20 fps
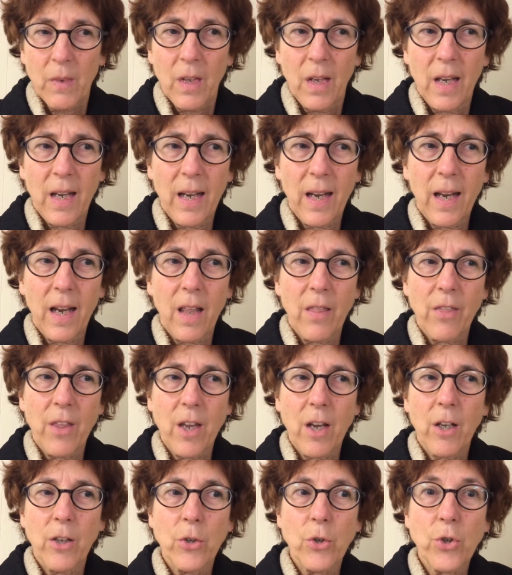and they
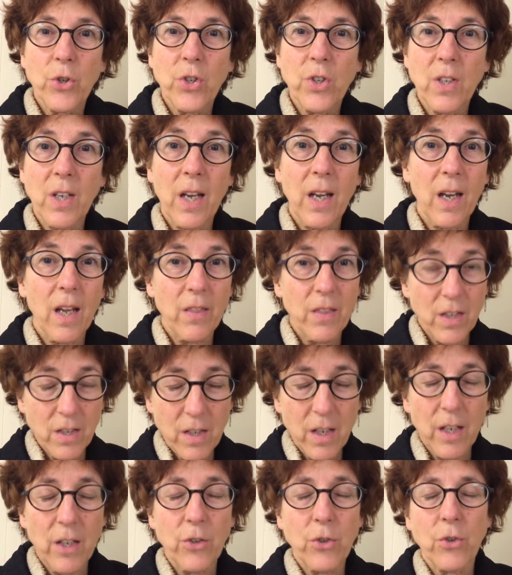understand the
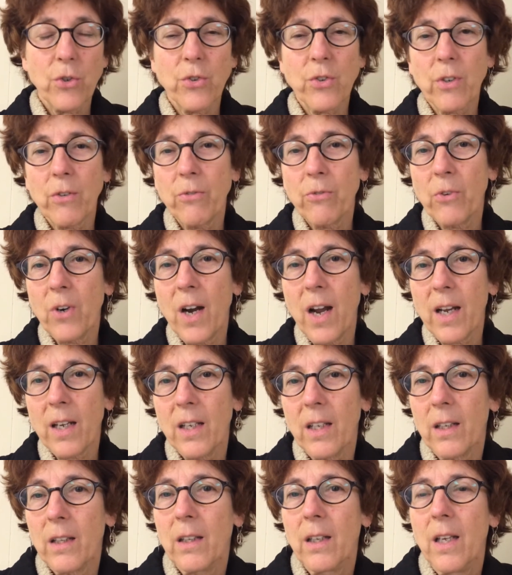dangers of
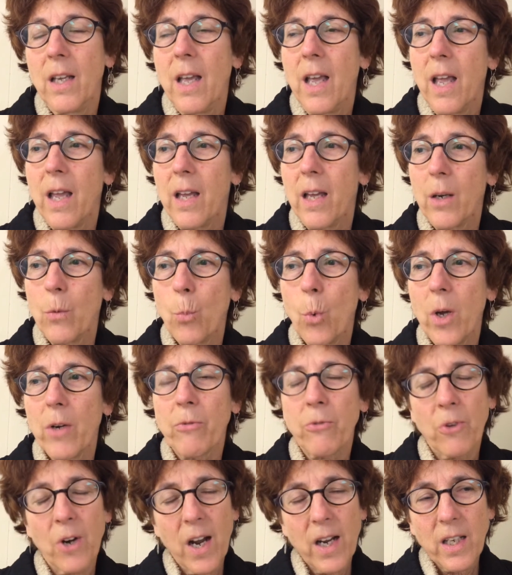fracking and what
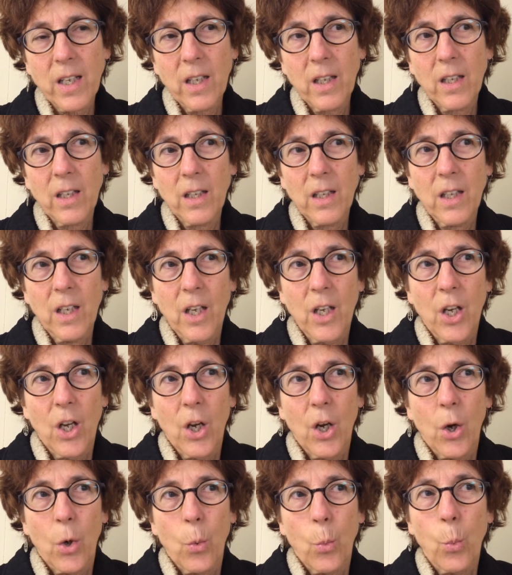fracking
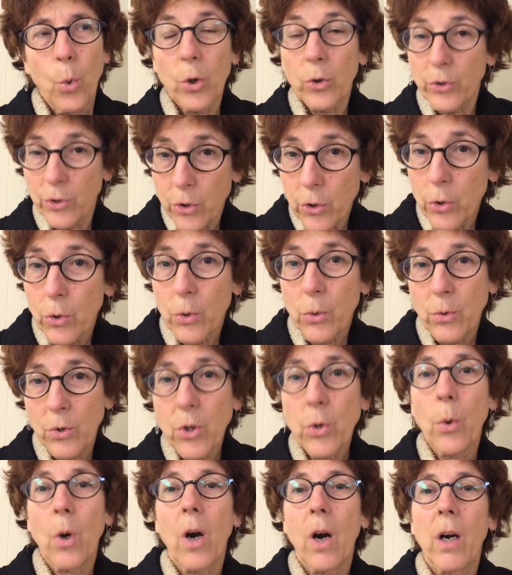will do
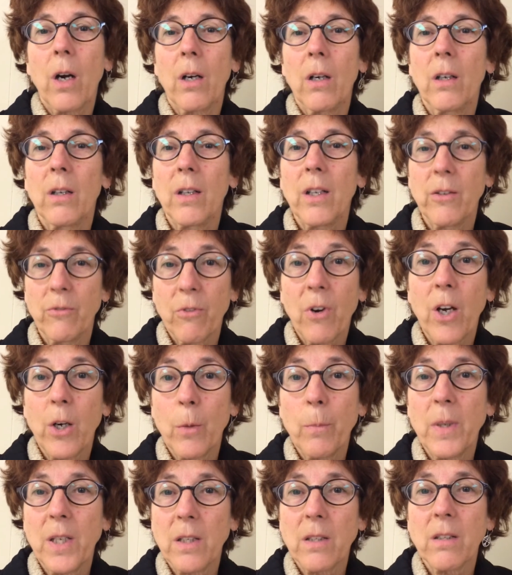to our
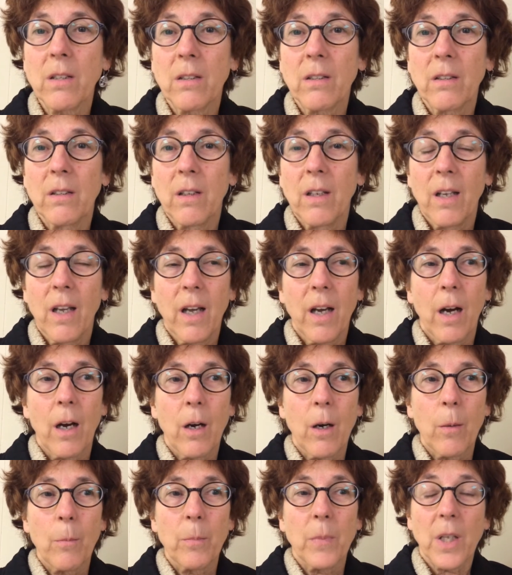environment
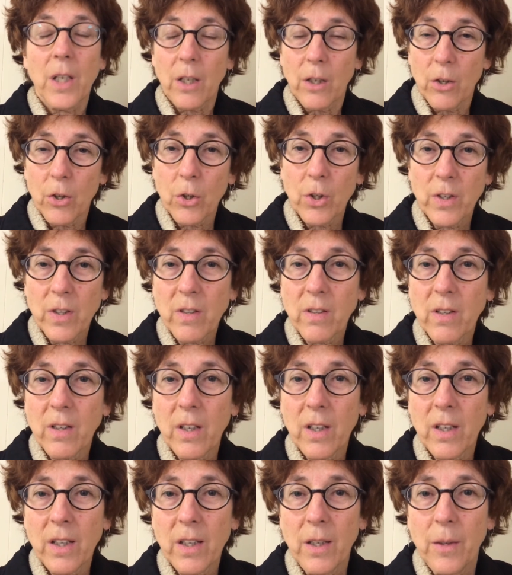here in the
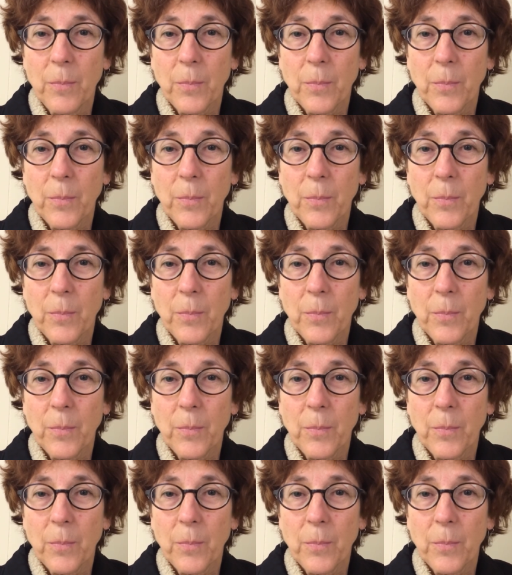city.